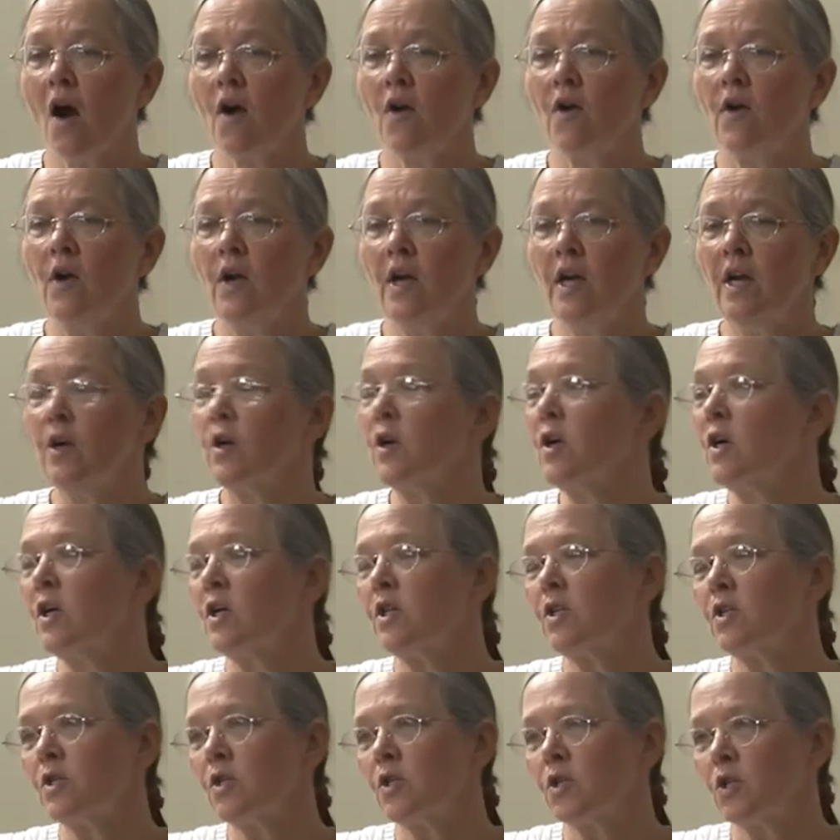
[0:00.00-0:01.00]

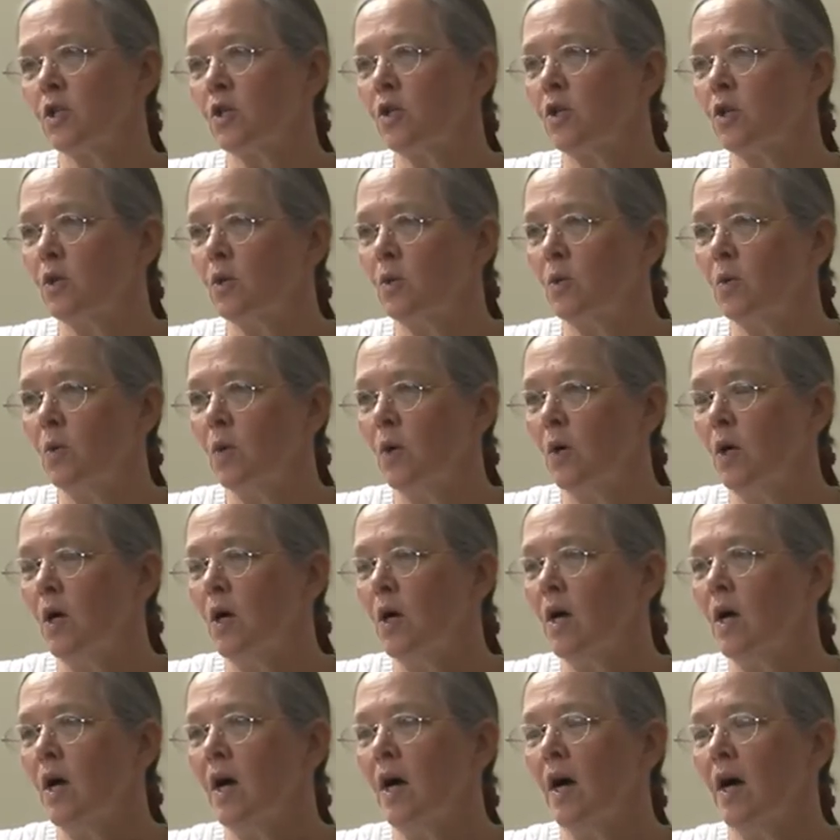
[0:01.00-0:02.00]
nearness to
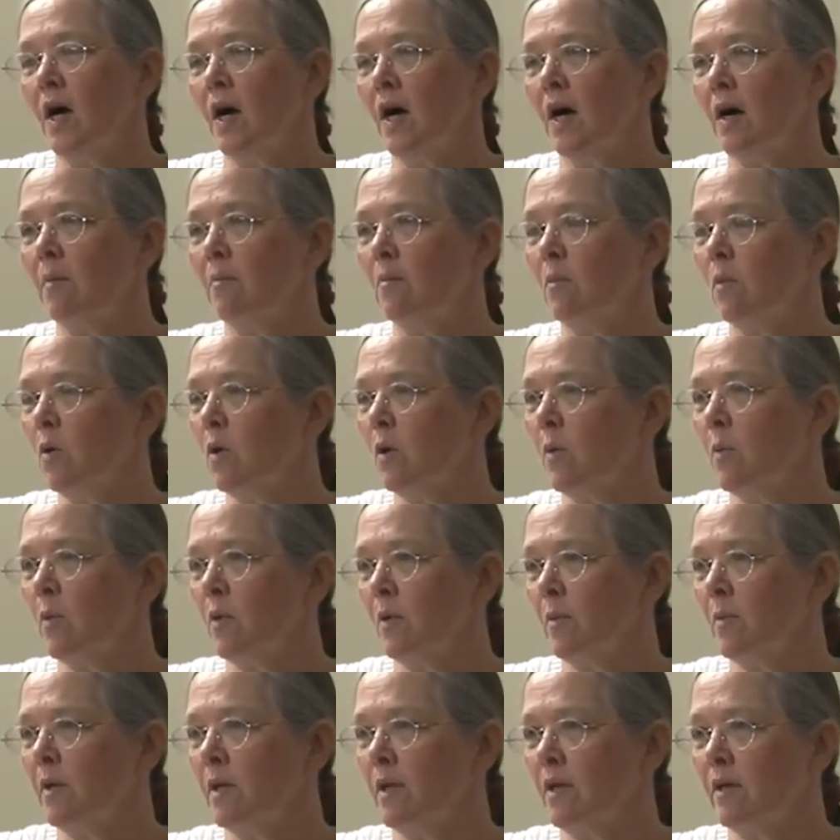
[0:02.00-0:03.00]
a more
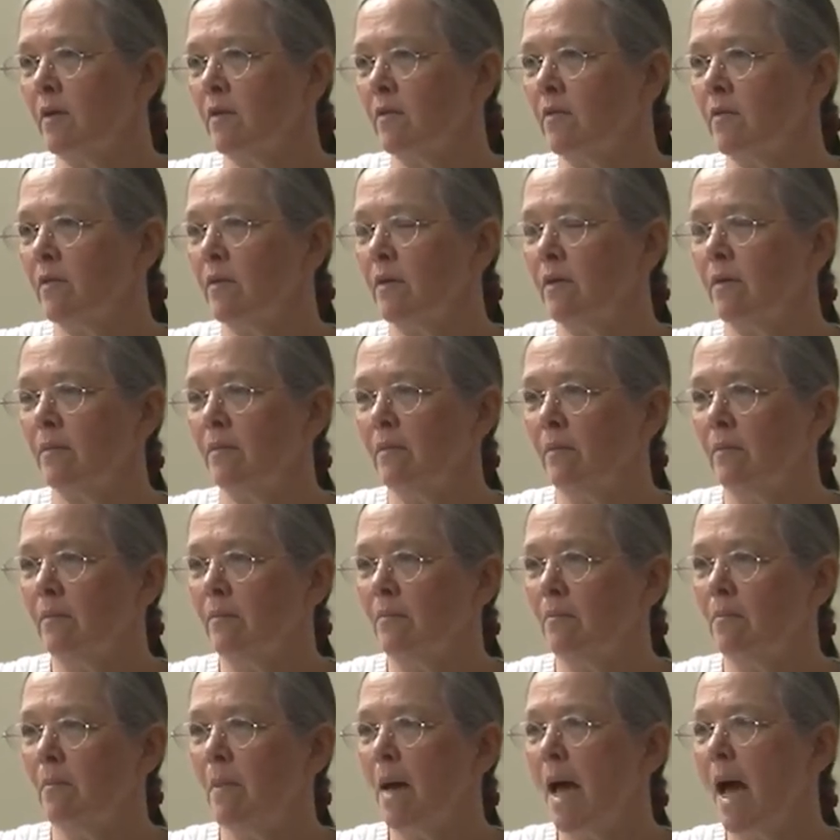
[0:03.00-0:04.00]
primitive
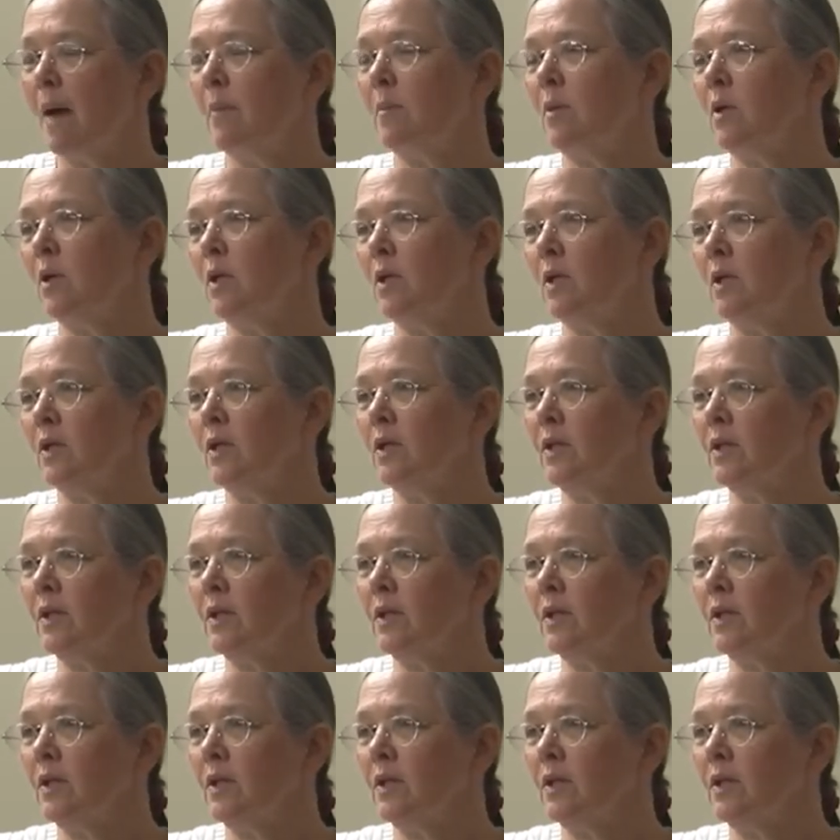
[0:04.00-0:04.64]
mammal